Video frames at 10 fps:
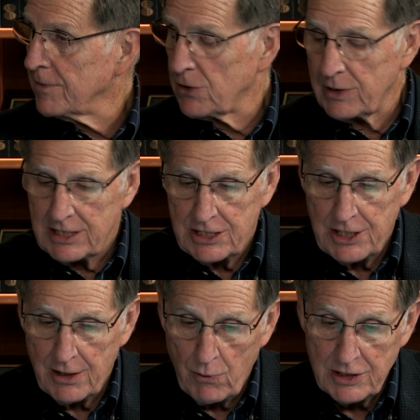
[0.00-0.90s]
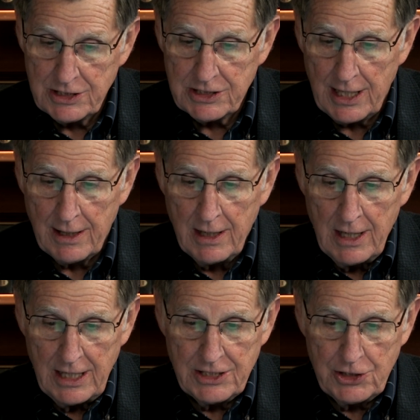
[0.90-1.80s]
So he says here, what does he say?
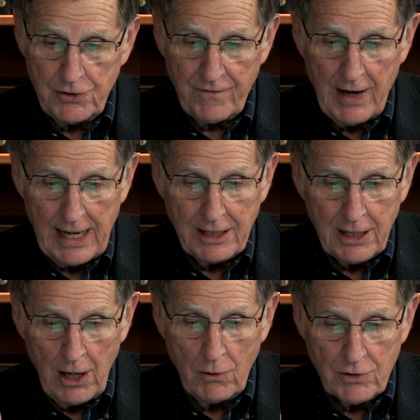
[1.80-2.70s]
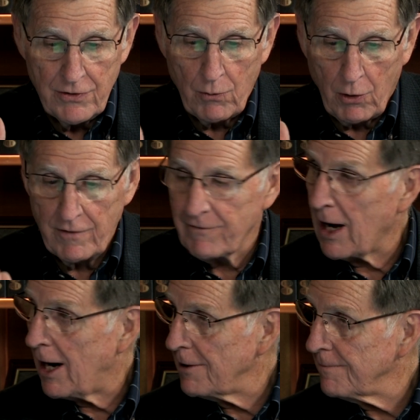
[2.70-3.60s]
He says, You've got to go to the Word of
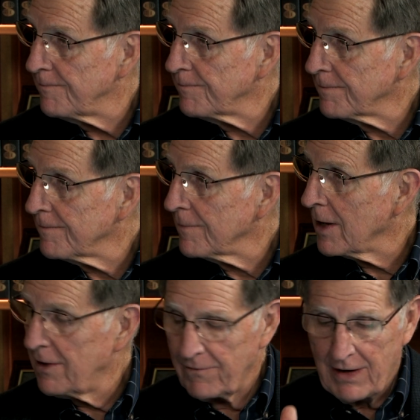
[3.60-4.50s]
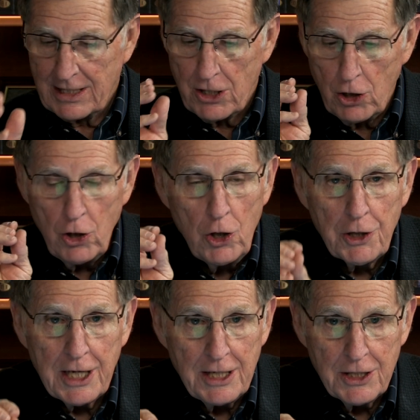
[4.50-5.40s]
God. That's right. You've got to
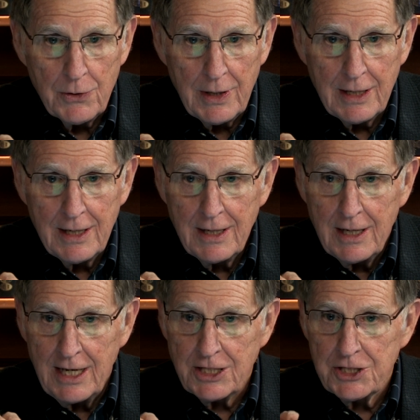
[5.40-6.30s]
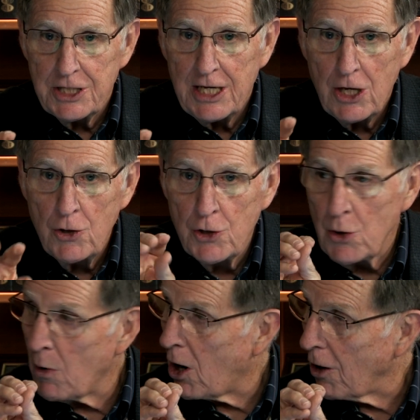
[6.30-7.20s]
look into it and see who
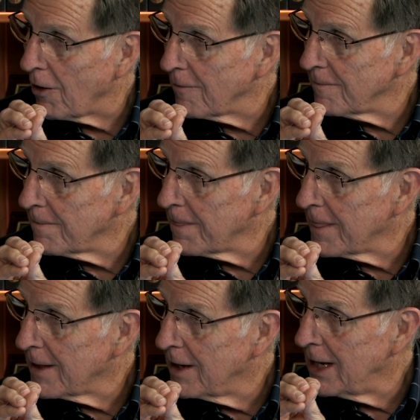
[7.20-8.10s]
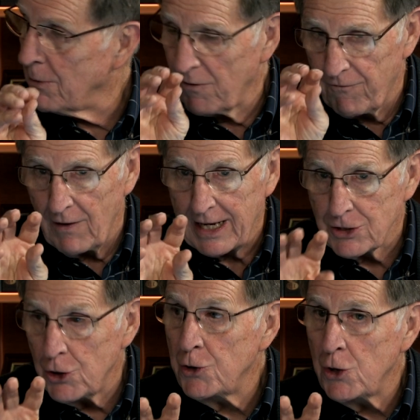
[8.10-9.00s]
you are. Mm-hmm. It reflects
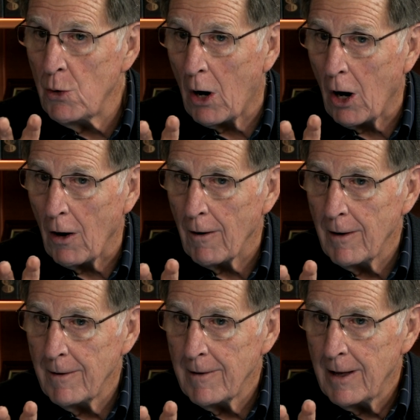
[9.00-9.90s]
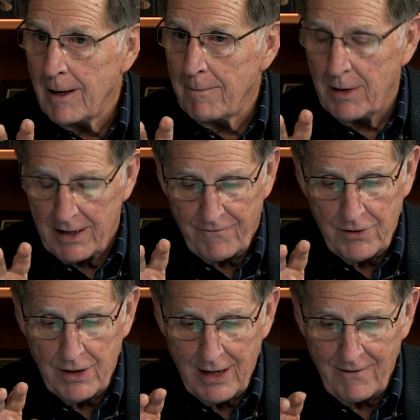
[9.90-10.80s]
who you are. But if
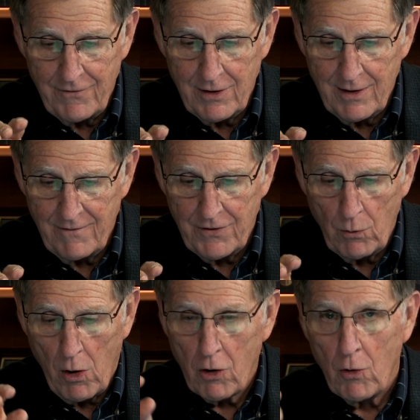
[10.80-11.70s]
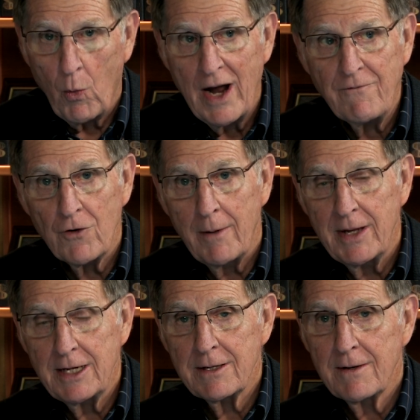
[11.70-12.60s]
you, if, you, if you walk away from
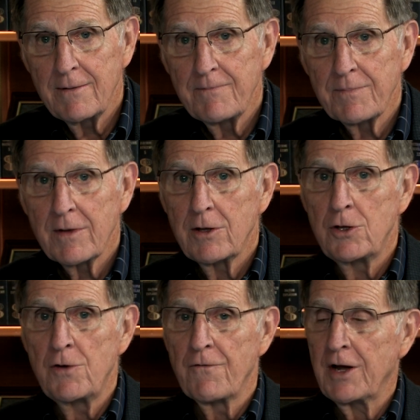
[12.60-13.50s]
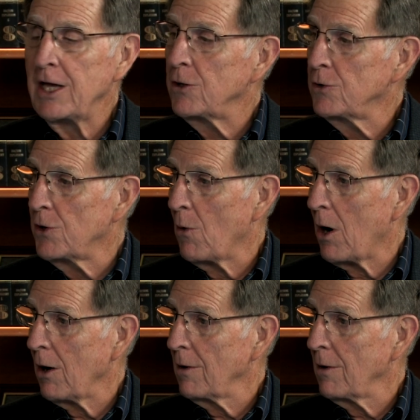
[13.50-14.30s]
it, you forget who you are.